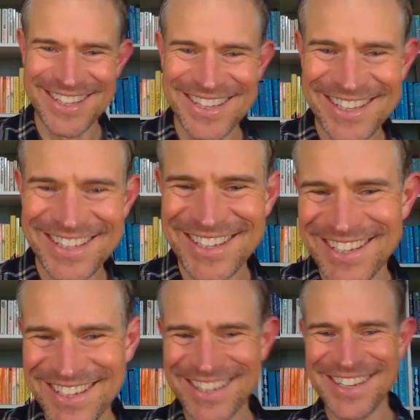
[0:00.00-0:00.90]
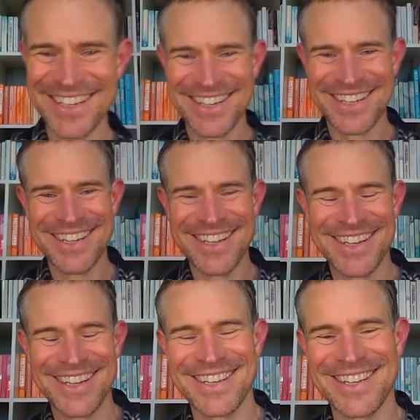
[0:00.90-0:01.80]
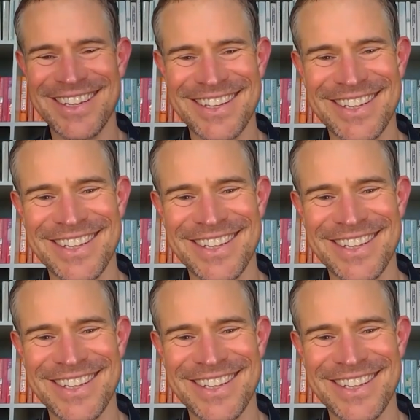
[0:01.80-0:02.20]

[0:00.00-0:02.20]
You're human. So for